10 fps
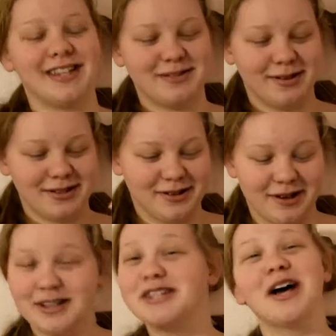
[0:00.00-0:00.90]
it smells so
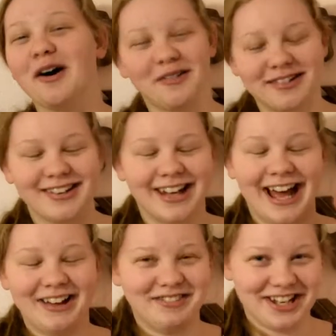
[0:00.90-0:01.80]
good. So,
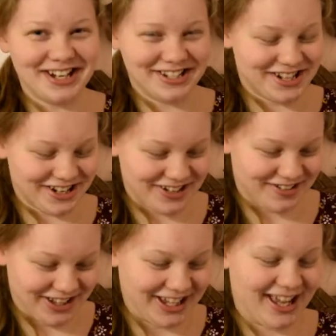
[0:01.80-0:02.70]
I'm done talking
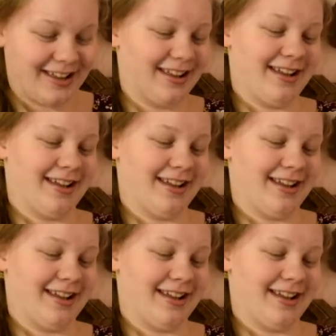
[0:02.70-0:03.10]
about that.